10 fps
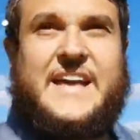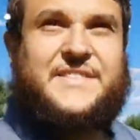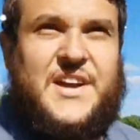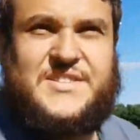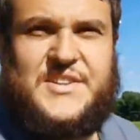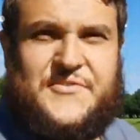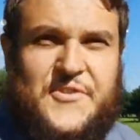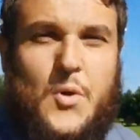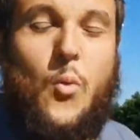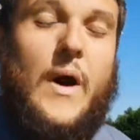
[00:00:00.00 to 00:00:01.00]
that does it
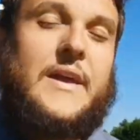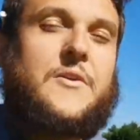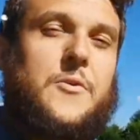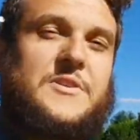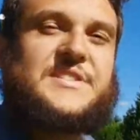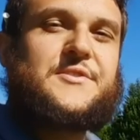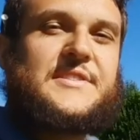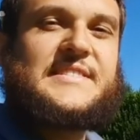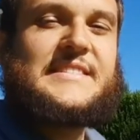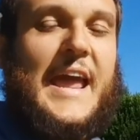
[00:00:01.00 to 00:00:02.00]
for the white course here
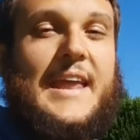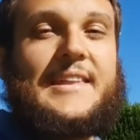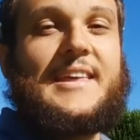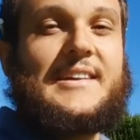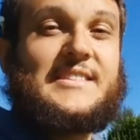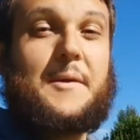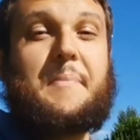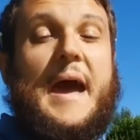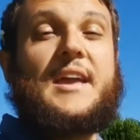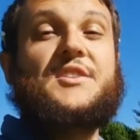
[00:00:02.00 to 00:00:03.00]
at Stanley. Let's get
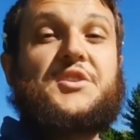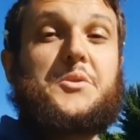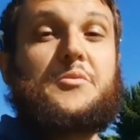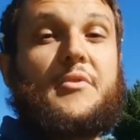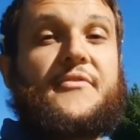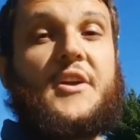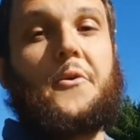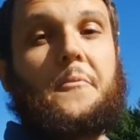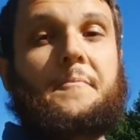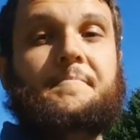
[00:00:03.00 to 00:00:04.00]
back and do the review.